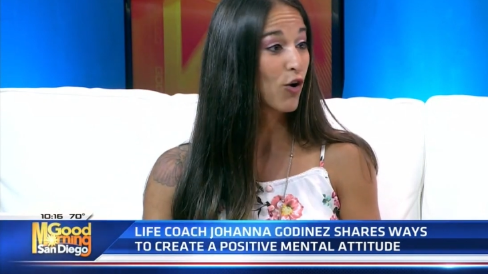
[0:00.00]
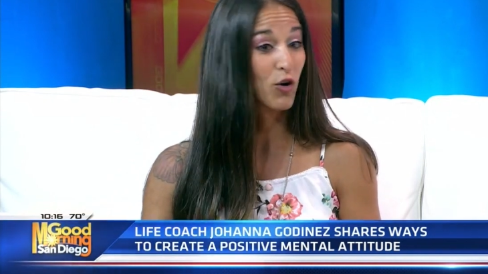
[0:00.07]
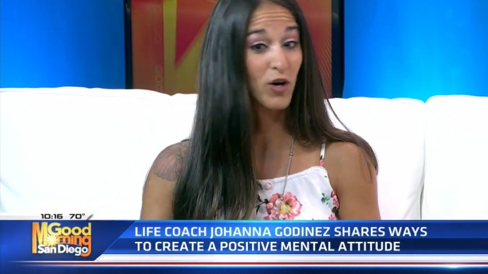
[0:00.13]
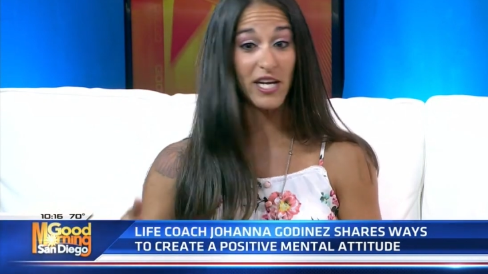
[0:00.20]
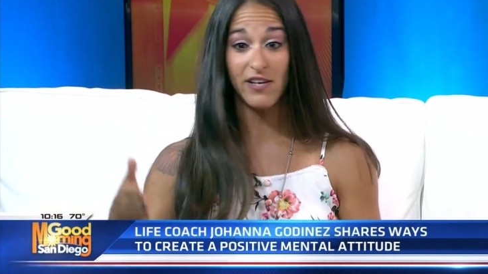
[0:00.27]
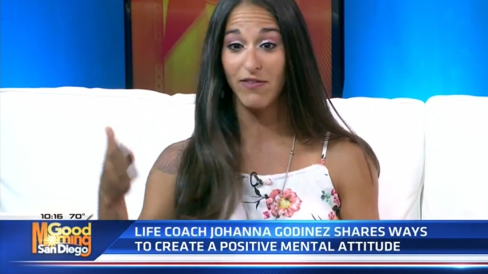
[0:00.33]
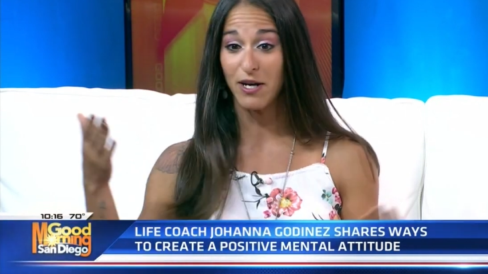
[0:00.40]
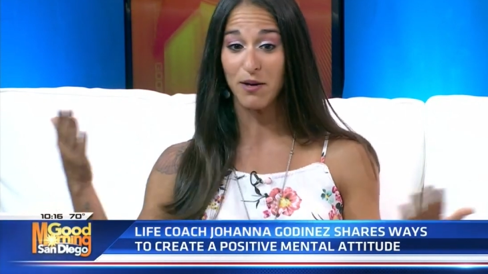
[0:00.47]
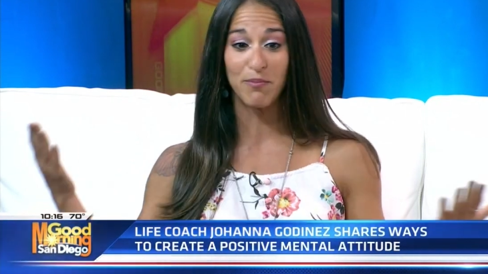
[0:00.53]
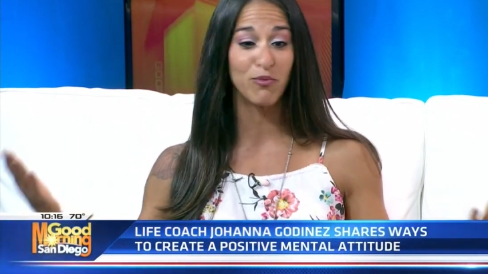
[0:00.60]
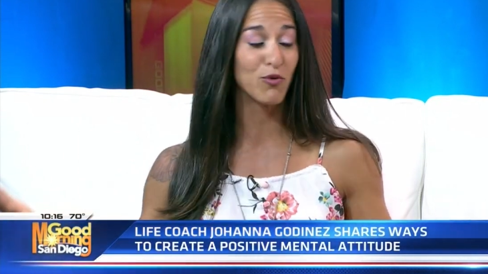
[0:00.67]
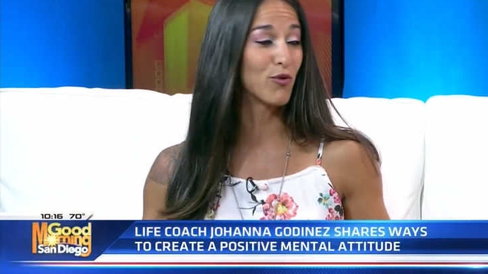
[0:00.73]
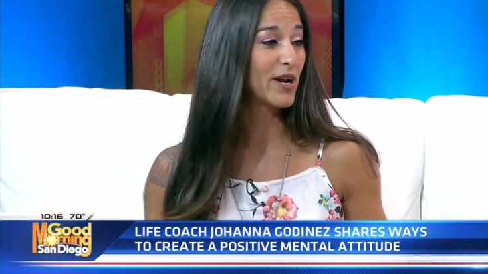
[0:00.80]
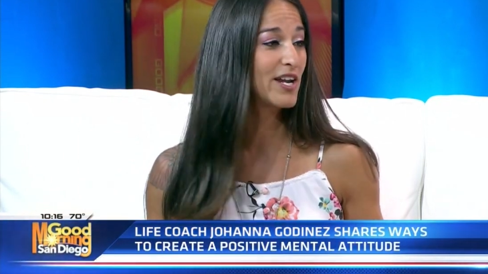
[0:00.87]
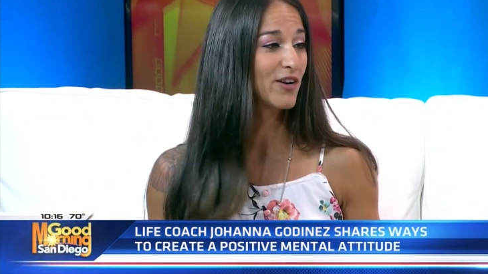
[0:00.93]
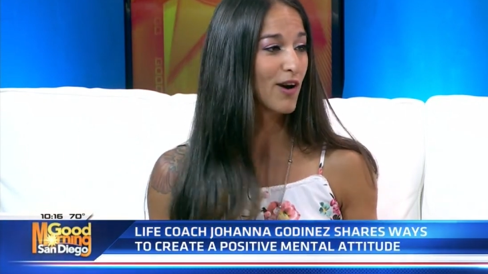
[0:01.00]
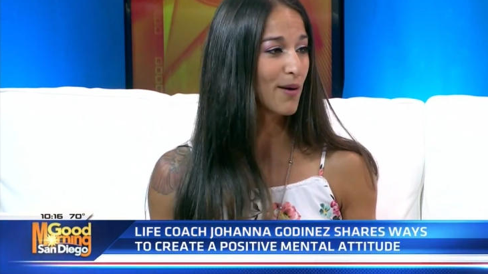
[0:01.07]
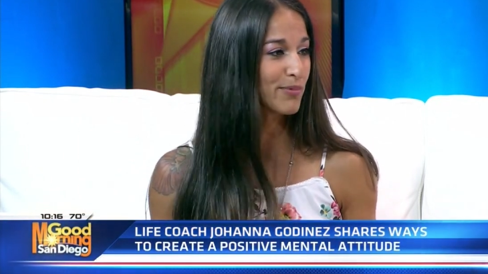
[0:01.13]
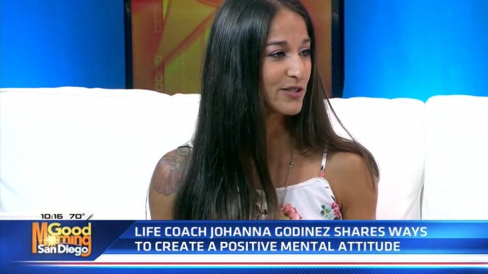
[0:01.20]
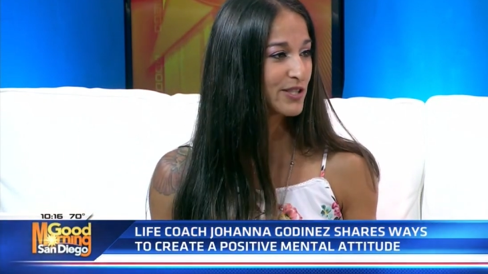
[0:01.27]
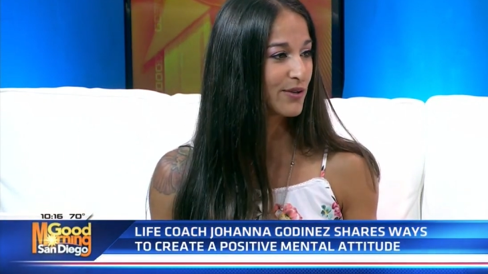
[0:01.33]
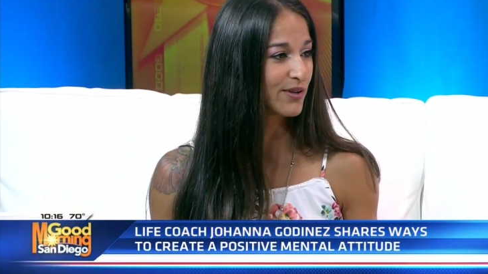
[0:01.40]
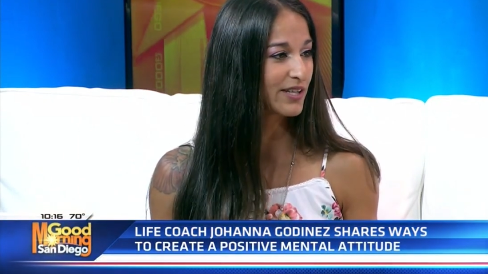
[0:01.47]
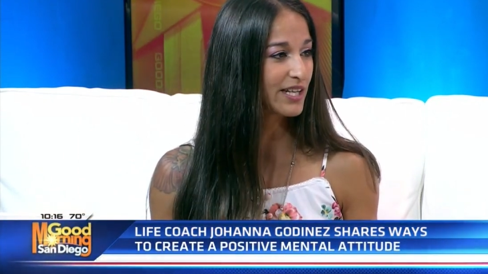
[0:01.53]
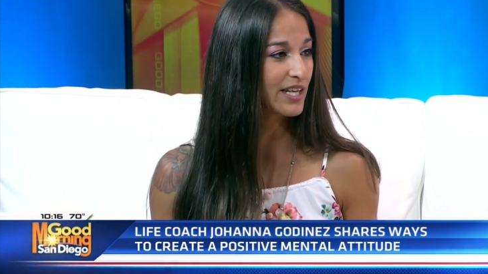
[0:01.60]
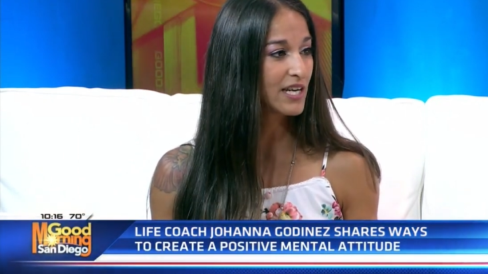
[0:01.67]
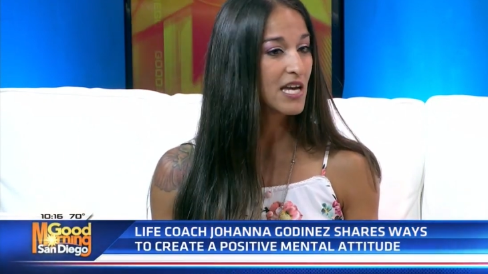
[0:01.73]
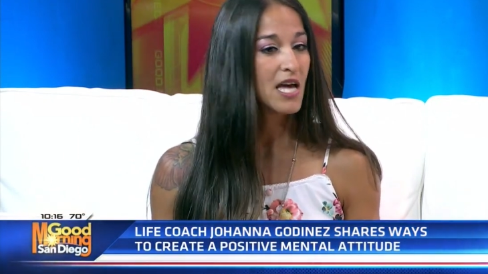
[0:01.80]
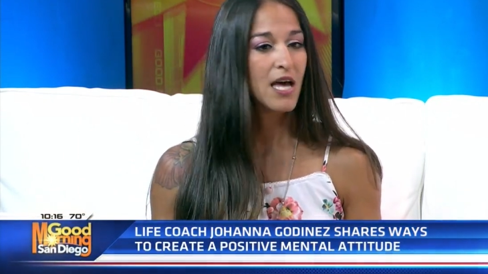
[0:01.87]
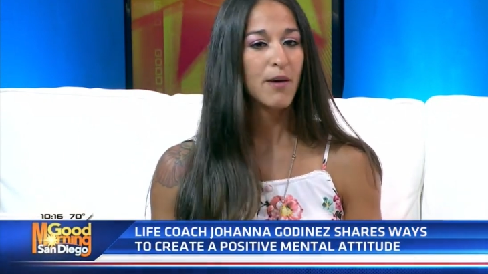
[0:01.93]
or even a greater
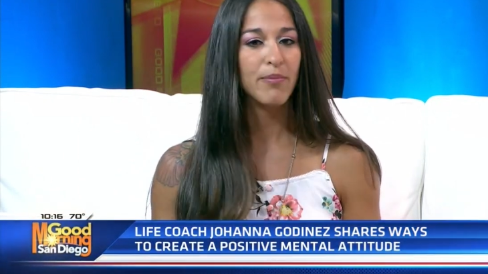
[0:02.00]
opportunity.